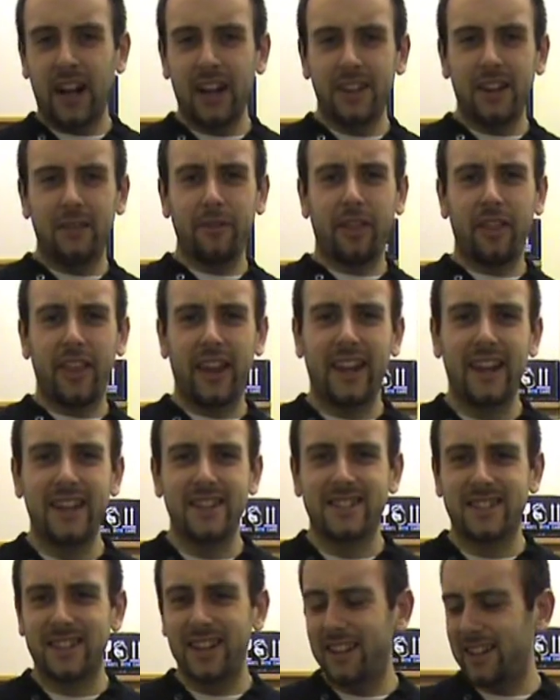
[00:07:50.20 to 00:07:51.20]
Another thing
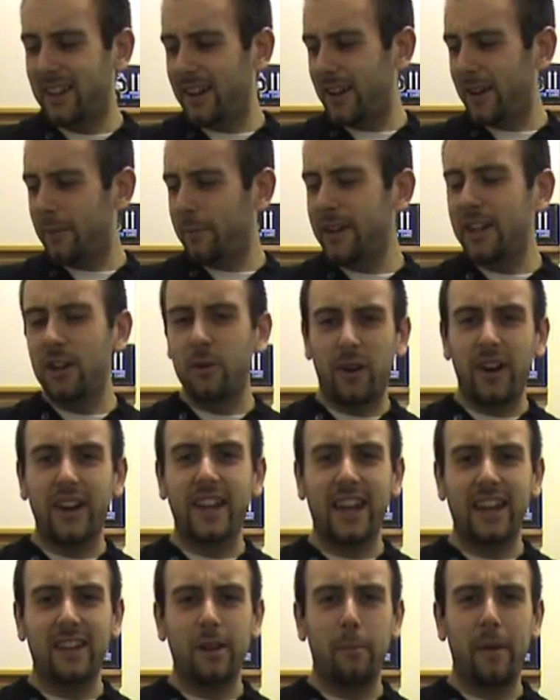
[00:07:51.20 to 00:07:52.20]
is, you know, I mean, you
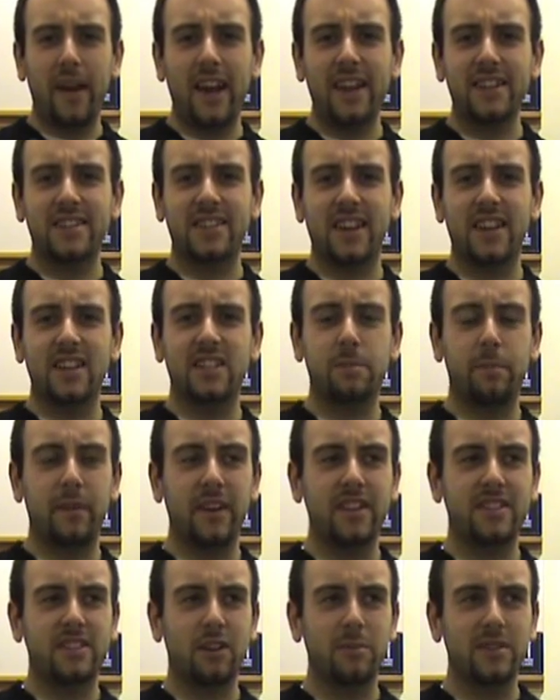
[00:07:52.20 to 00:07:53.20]
are getting a pear taste,
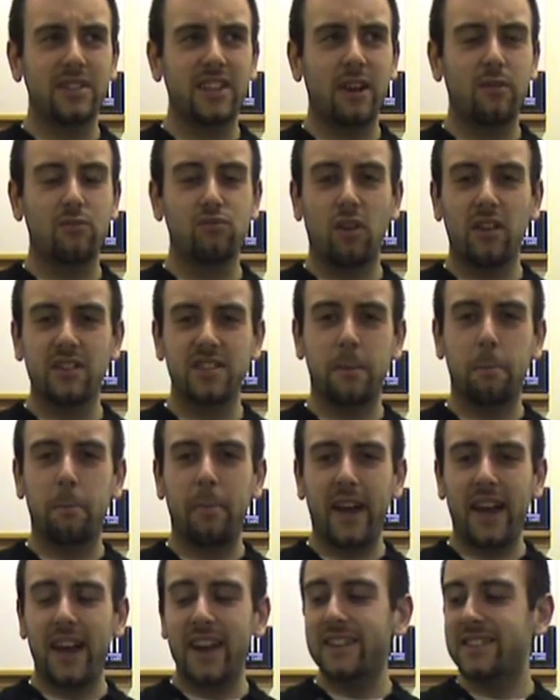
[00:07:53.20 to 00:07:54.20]
but it's almost like rotten
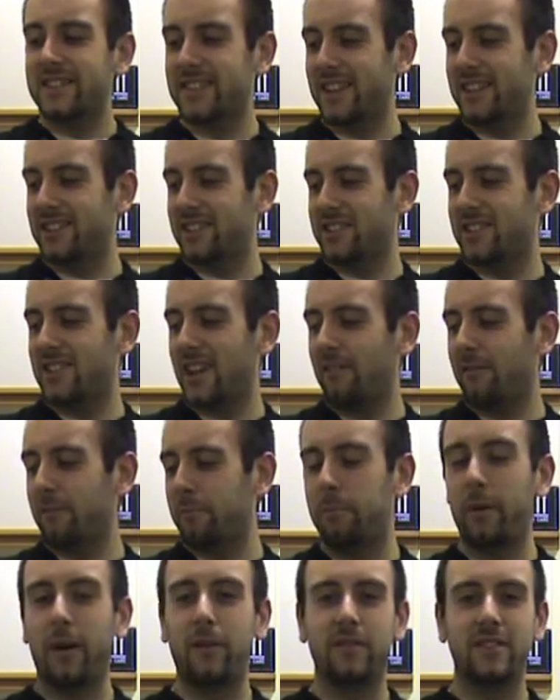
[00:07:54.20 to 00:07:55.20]
pears. They just
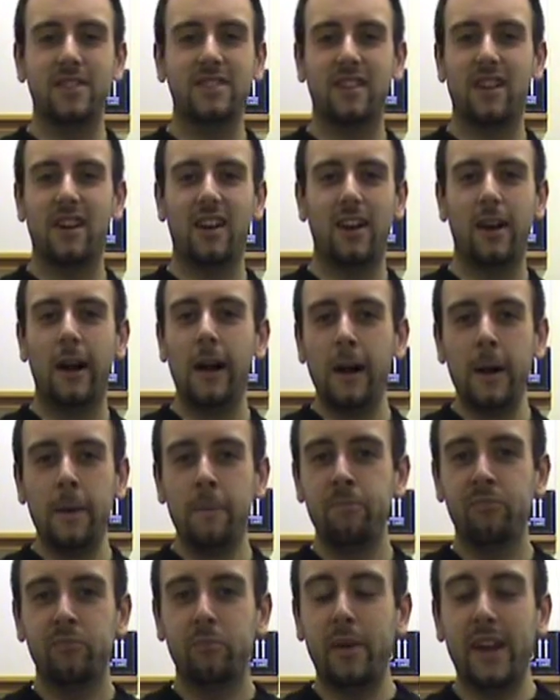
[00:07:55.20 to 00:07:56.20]
haven't bothered to
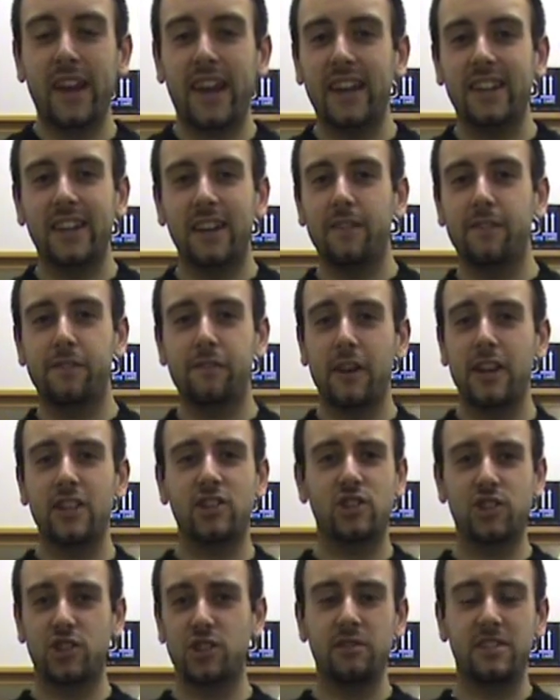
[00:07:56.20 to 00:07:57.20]
pick any
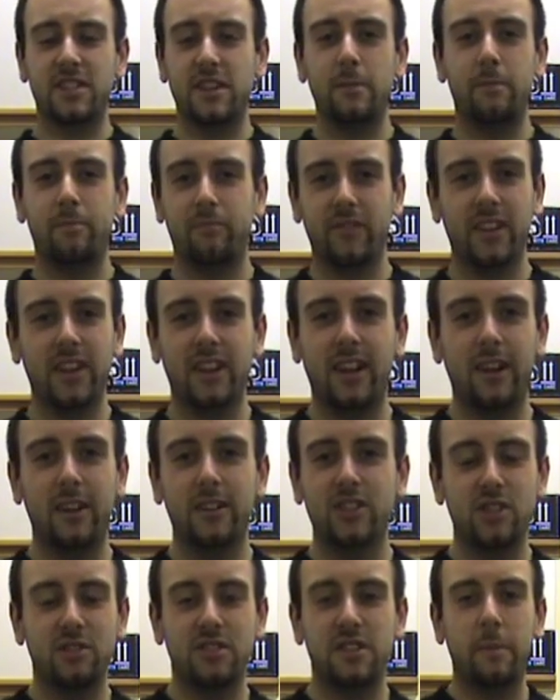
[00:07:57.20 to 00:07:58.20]
fresh, juicy, you
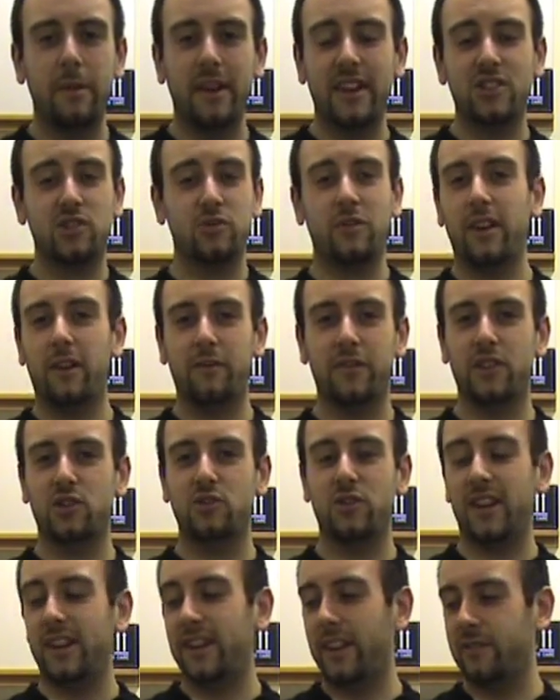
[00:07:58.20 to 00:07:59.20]
know, juicy pear straight off the tree.